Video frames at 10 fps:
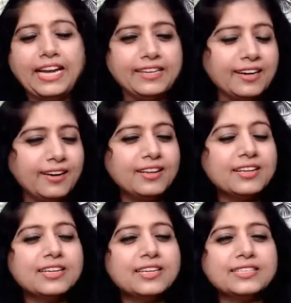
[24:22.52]
In
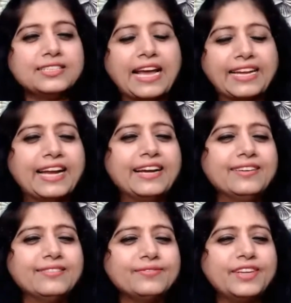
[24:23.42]
the
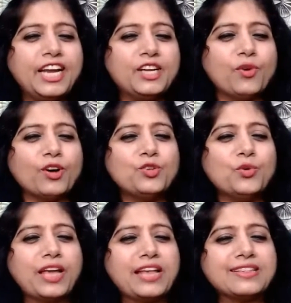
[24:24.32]
second, it
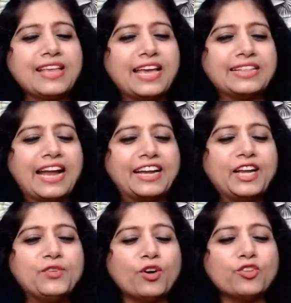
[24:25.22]
was, you can say
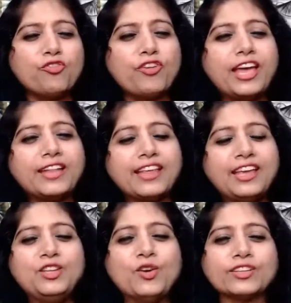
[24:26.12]
that it was
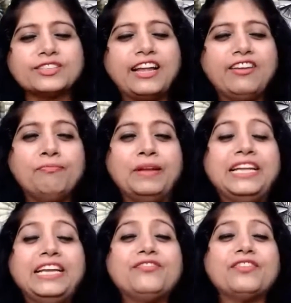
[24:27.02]
faith in yourself,
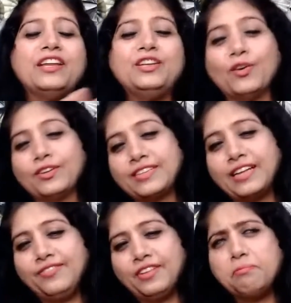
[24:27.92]
belief in
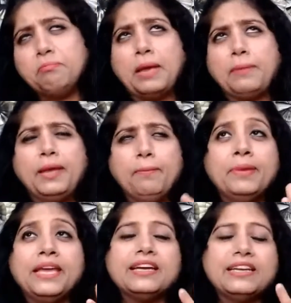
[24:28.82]
yourself,
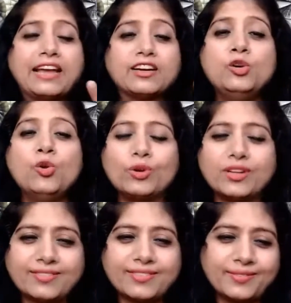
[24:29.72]
maybe being like a
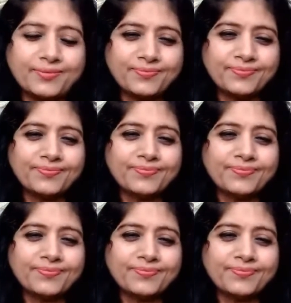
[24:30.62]
lotus.